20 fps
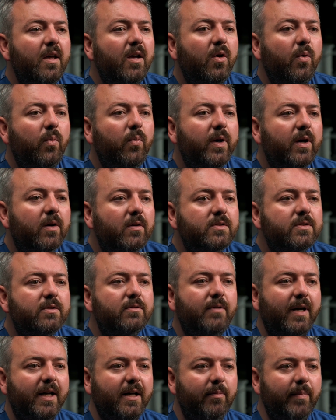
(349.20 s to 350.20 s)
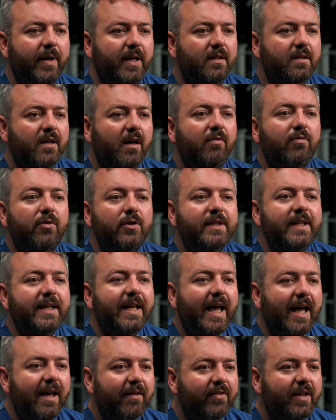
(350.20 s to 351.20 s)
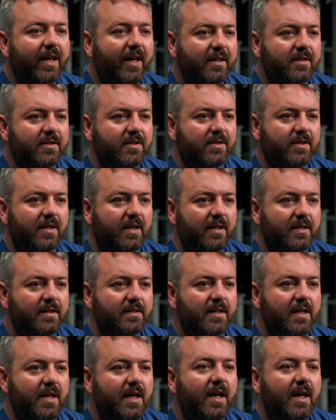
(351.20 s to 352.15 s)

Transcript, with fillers: We also recommend avoiding heavy exercise